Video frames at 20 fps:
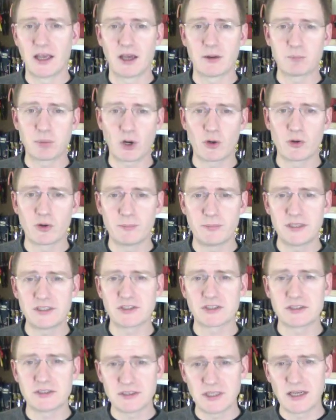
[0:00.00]
and
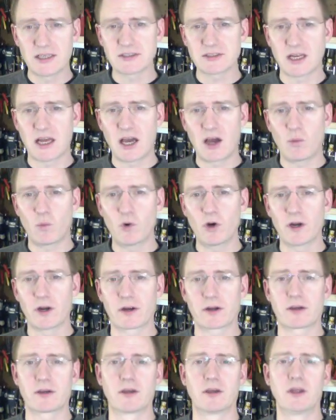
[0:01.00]
prohibition does not
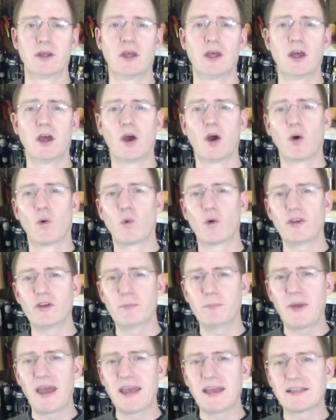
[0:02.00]
work. When you
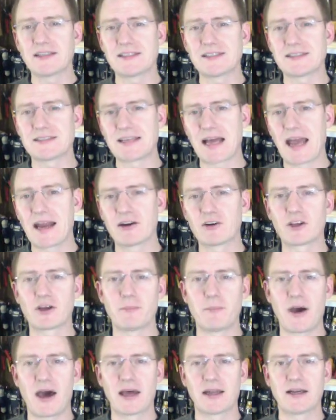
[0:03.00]
make a desired
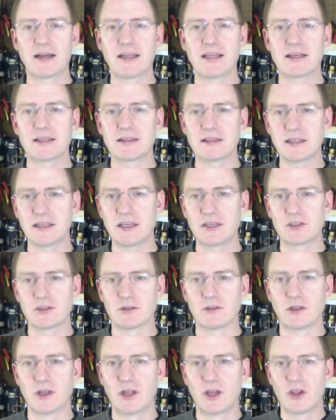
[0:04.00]
commodity
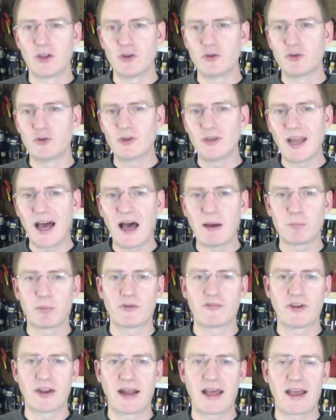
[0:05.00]
illegal, you do not
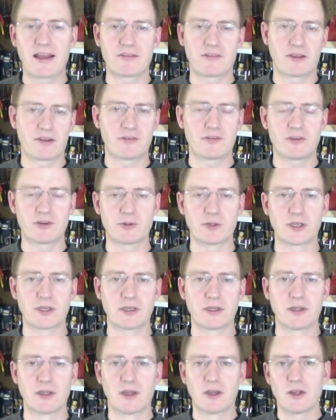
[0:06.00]
prevent access to it.
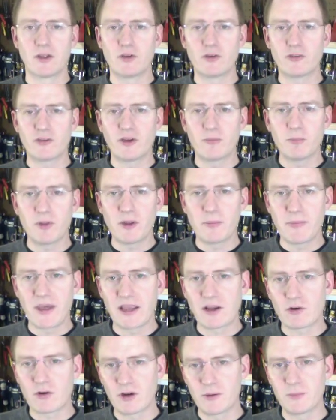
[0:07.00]
You simply
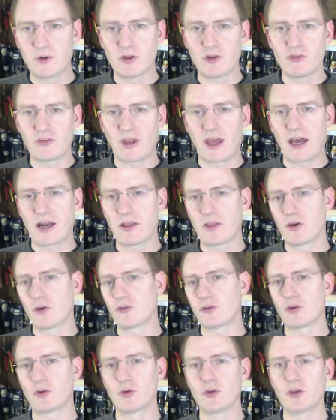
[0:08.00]
make criminals out of
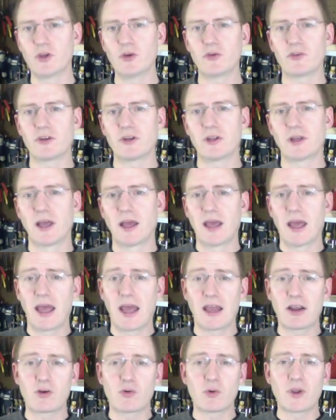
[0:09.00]
those who use it
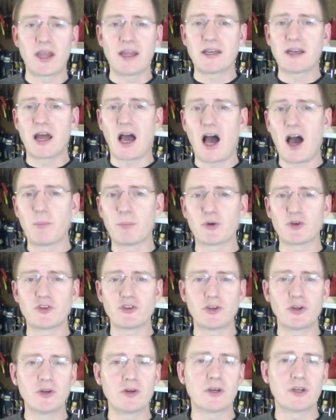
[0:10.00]
and create an
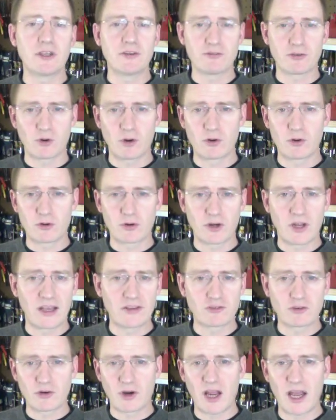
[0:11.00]
opportunity for
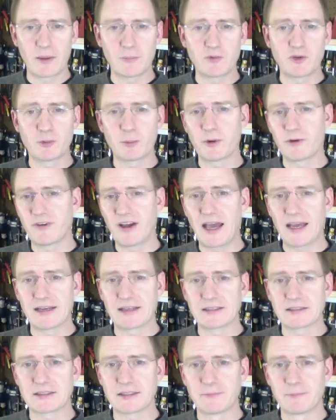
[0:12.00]
organized crime to provide
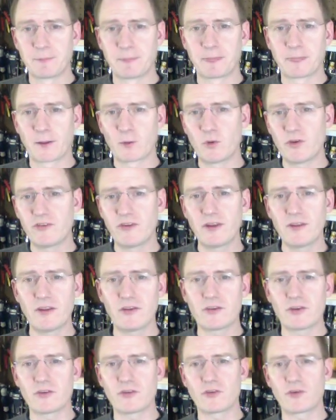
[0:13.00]
it. We see
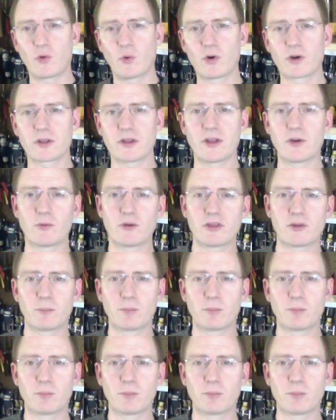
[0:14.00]
this historically with the